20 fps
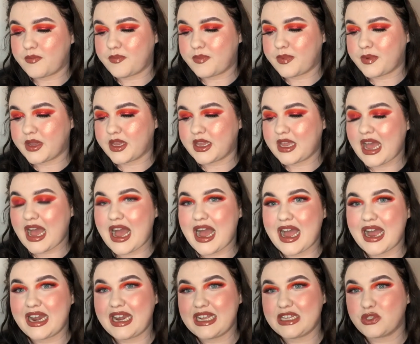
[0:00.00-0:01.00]
but yeah,
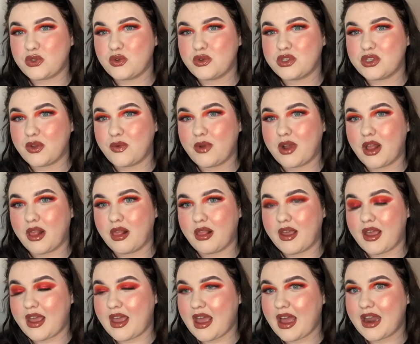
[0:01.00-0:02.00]
and it's also
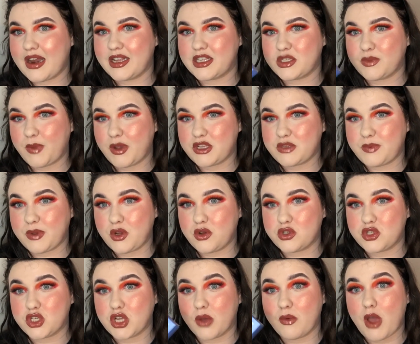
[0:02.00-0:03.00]
clear and it's supposed to be
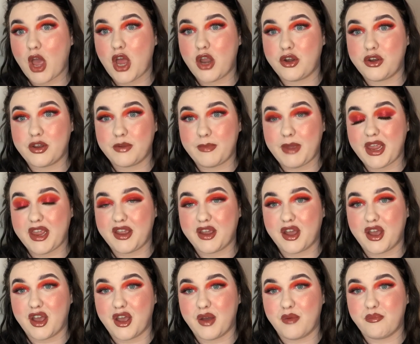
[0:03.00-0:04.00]
good to go under
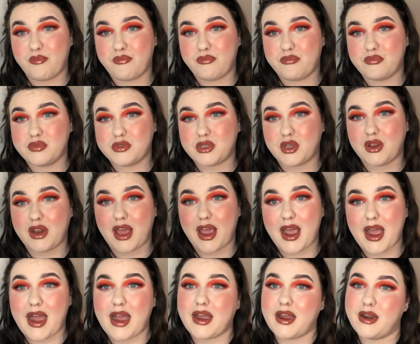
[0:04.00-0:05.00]
makeup, so like
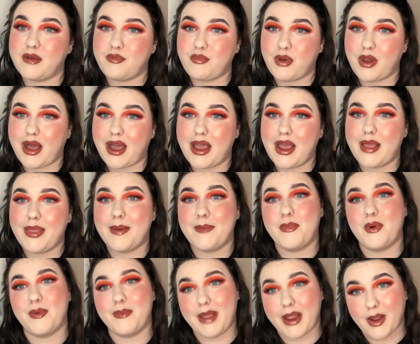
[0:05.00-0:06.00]
I can apply it and then
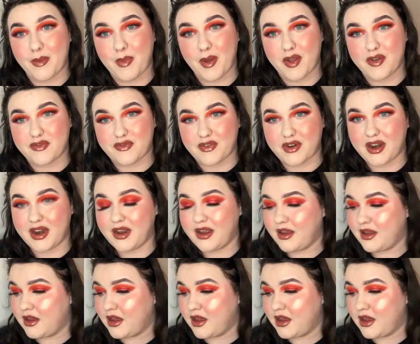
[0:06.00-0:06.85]
put makeup over it.